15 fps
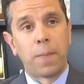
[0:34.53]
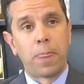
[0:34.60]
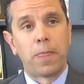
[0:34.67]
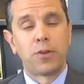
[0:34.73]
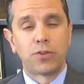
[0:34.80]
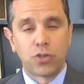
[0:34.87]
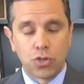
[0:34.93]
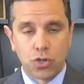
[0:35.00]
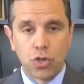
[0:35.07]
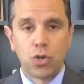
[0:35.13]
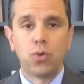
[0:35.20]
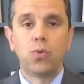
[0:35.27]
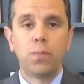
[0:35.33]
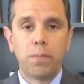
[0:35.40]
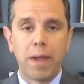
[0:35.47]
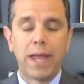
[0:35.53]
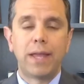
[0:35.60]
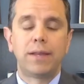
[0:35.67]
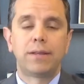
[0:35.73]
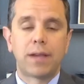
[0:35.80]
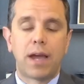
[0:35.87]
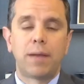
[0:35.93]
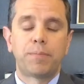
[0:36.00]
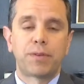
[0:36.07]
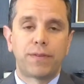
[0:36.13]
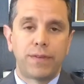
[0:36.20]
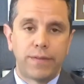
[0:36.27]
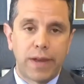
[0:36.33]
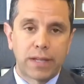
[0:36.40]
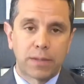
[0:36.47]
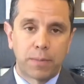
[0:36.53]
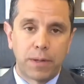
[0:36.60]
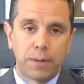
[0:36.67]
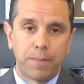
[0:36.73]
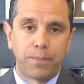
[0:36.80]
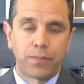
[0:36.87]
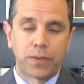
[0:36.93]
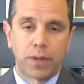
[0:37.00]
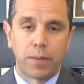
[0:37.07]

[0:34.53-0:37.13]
there's two main types of investment